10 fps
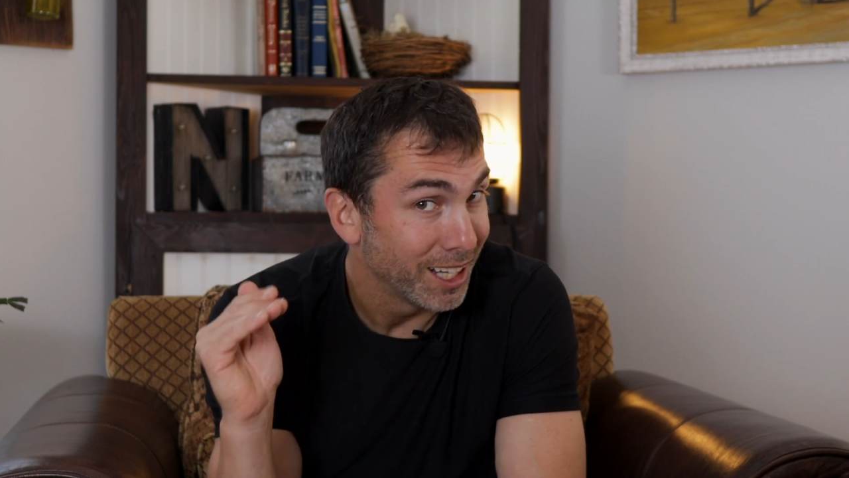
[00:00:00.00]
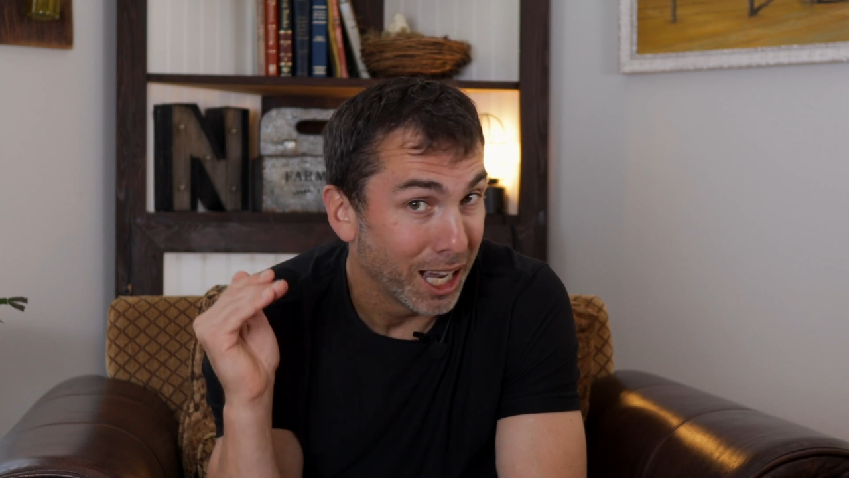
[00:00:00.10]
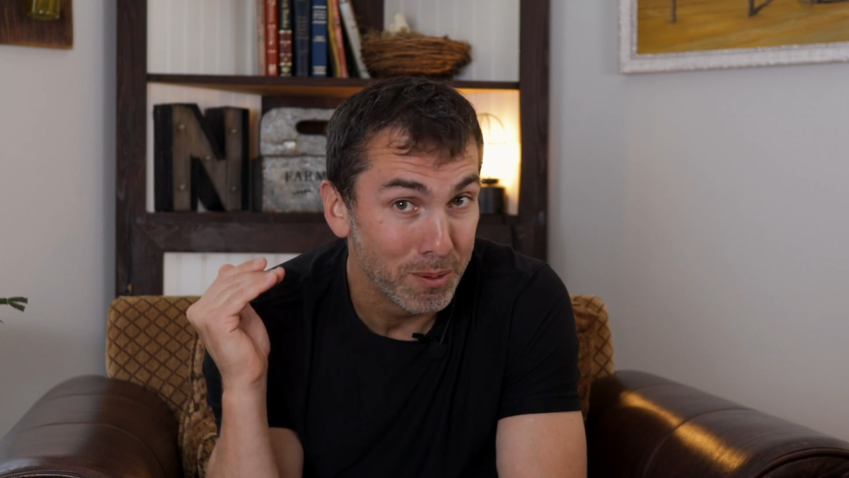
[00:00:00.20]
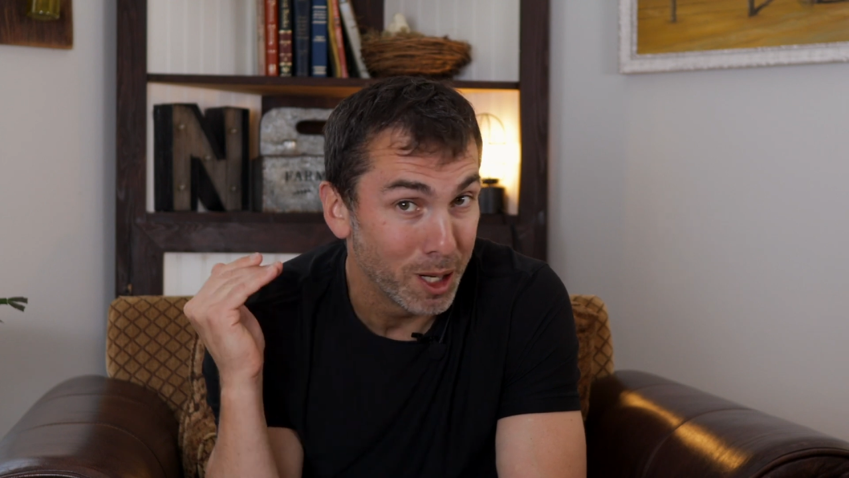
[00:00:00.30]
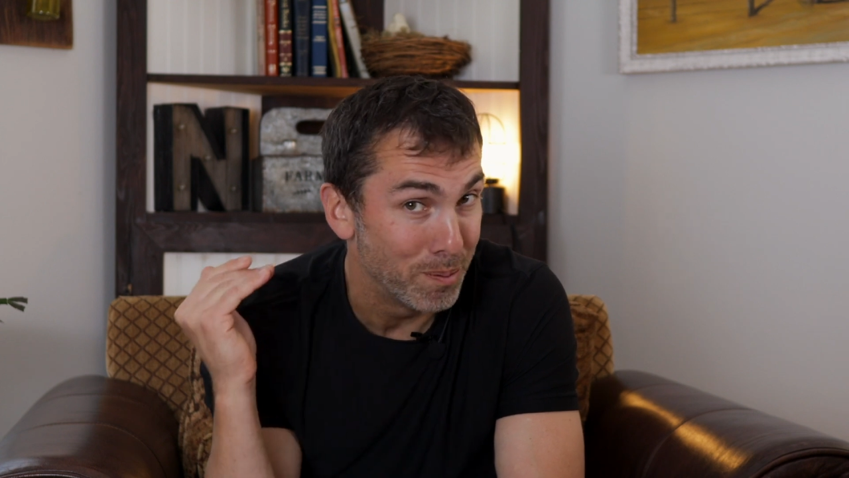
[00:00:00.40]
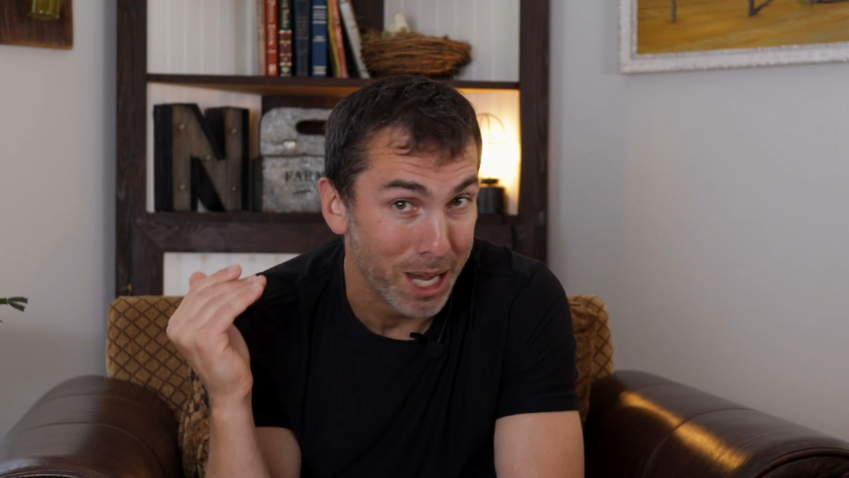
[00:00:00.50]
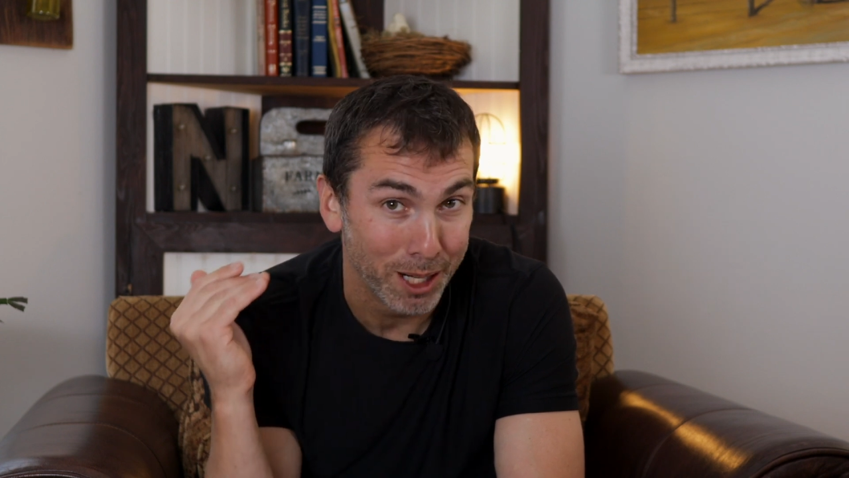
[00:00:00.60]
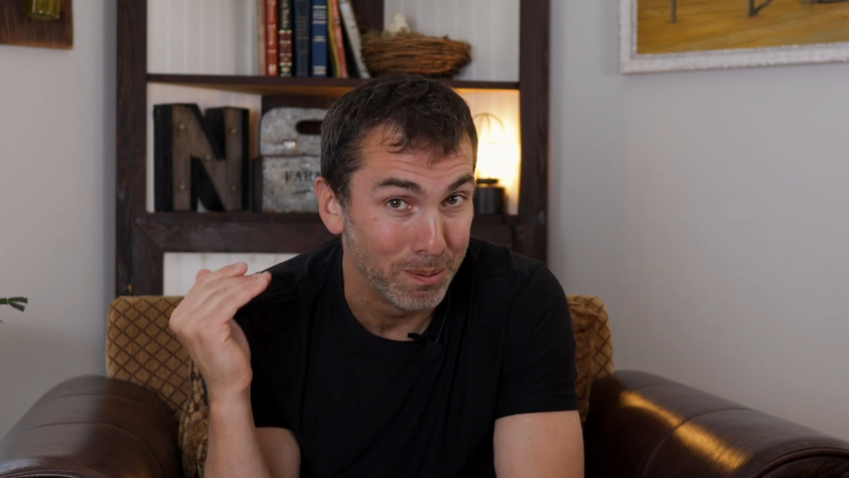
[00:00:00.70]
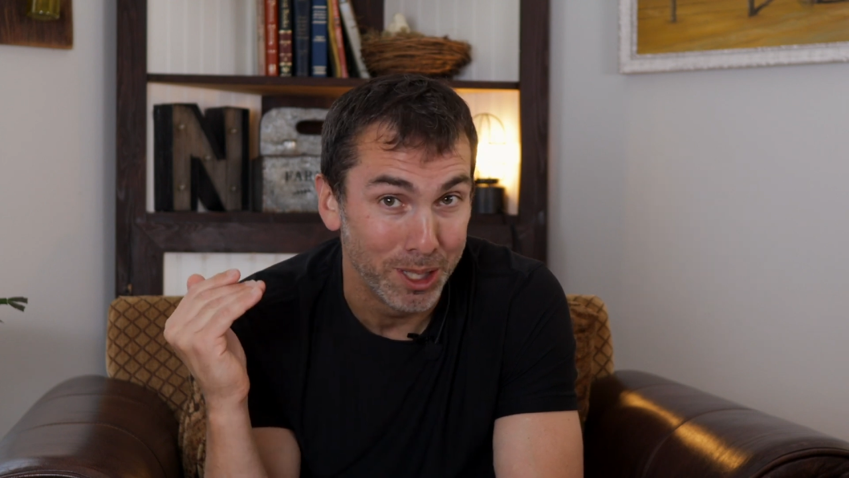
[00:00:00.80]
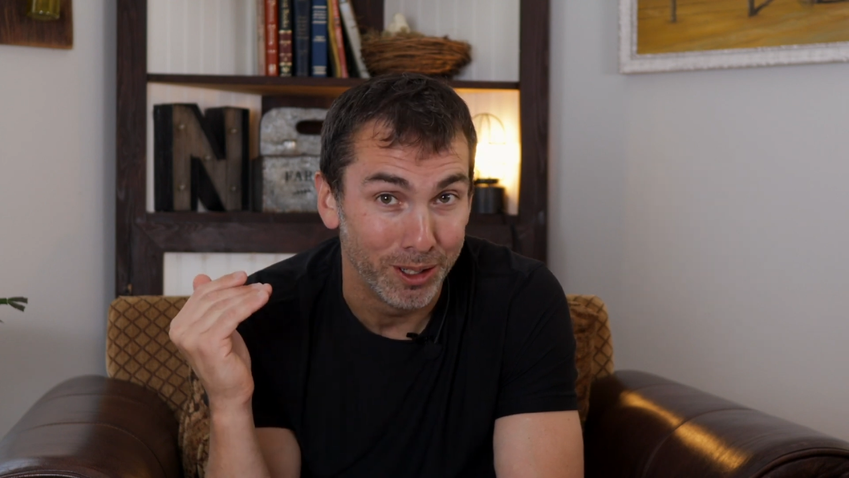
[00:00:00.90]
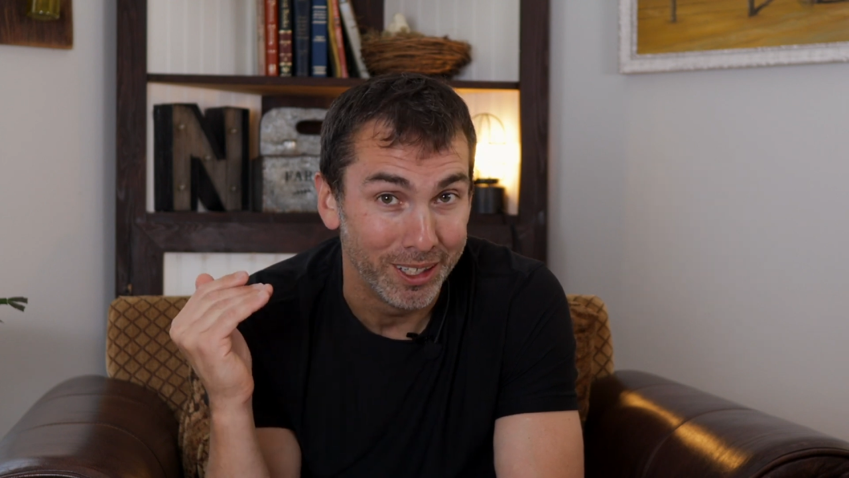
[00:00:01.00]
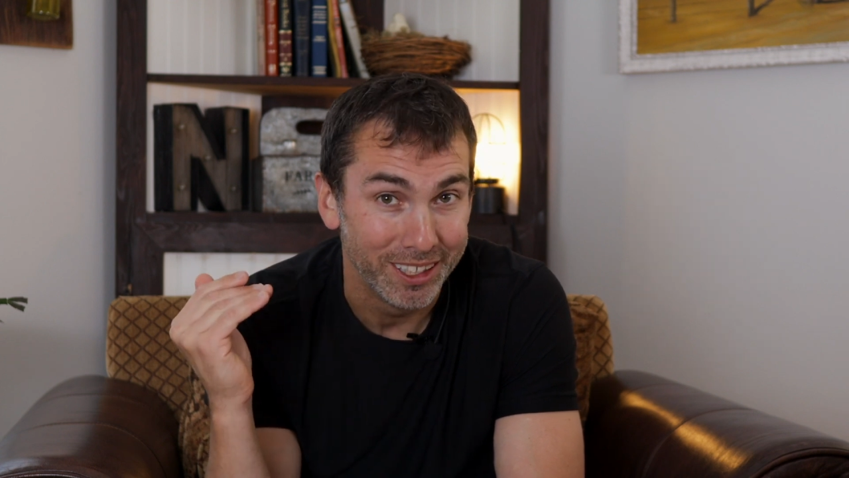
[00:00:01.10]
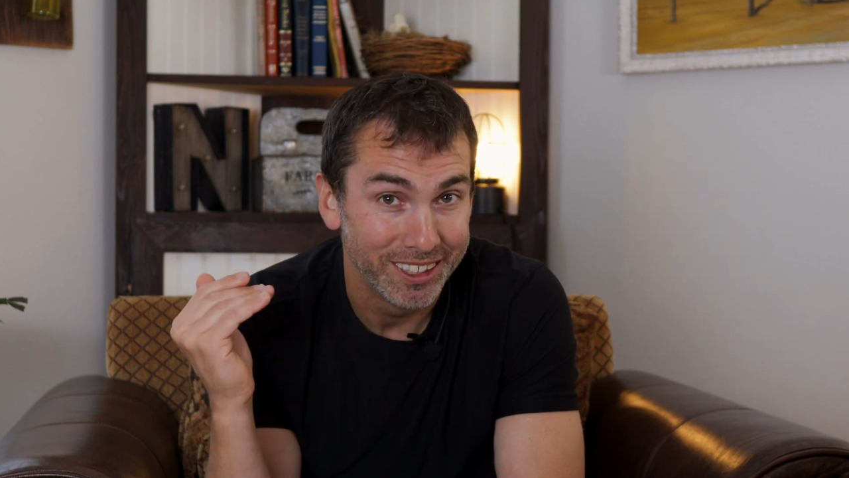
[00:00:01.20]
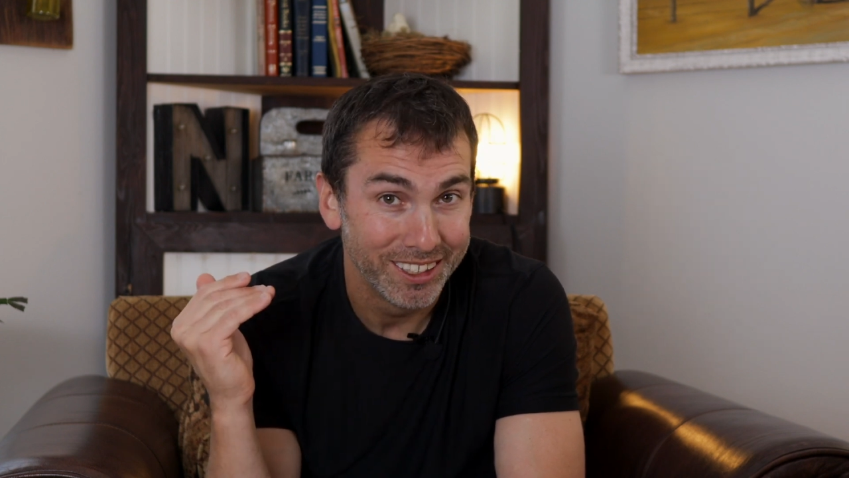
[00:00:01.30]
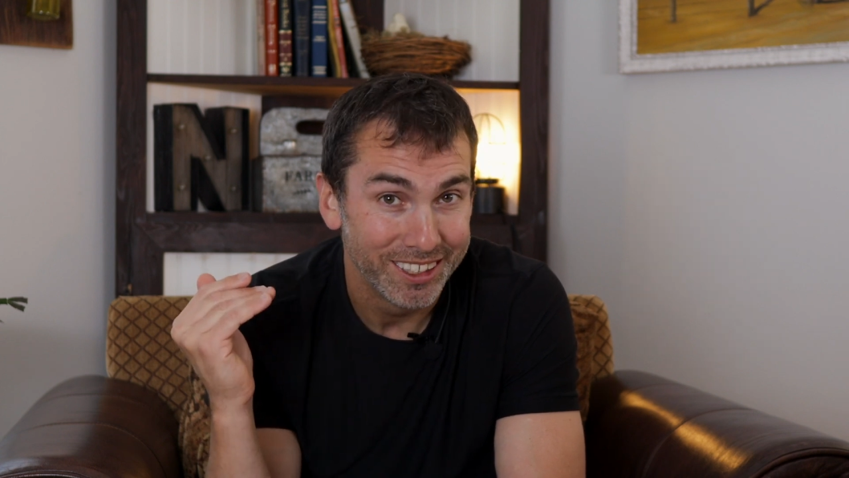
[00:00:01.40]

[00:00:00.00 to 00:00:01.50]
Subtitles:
I'm in a better mood.